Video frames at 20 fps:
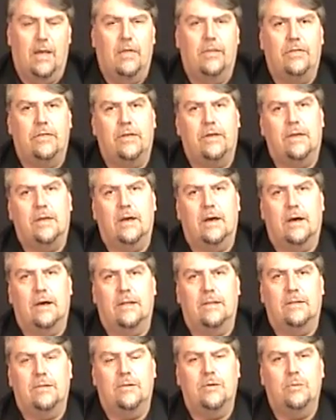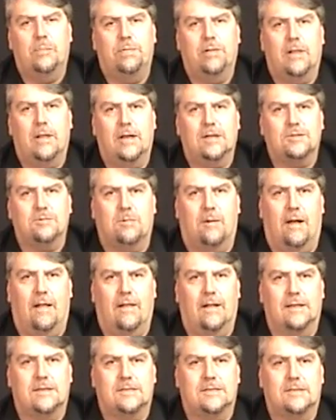The new Plus
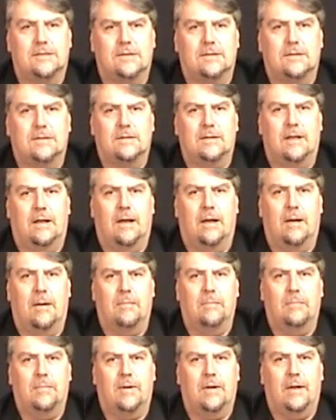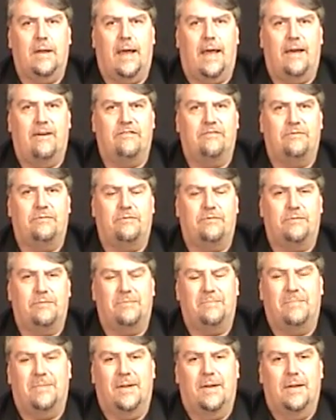wallets have
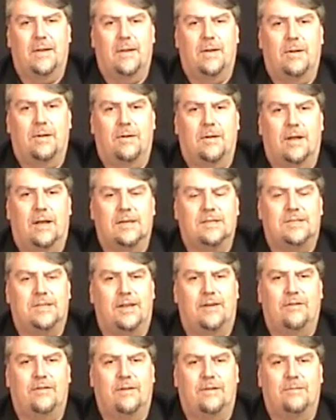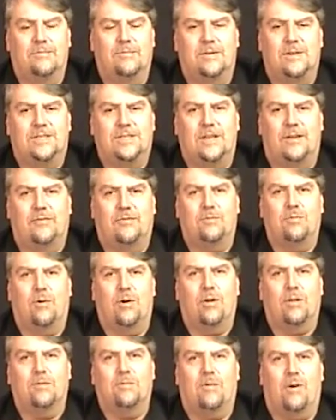received
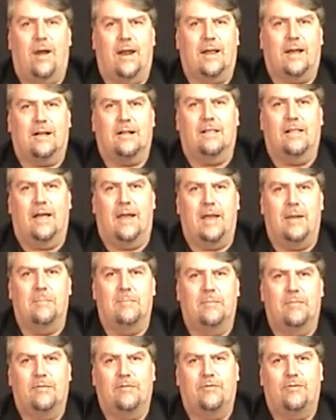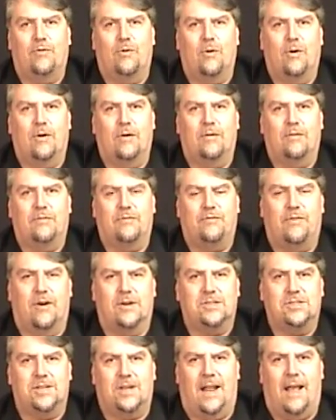worldwide acclaim for
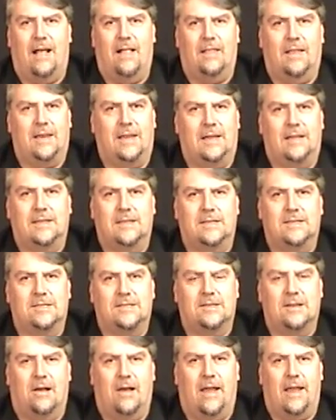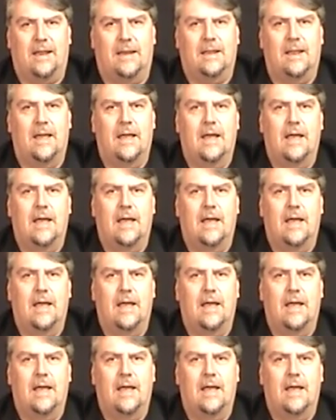functionality and design.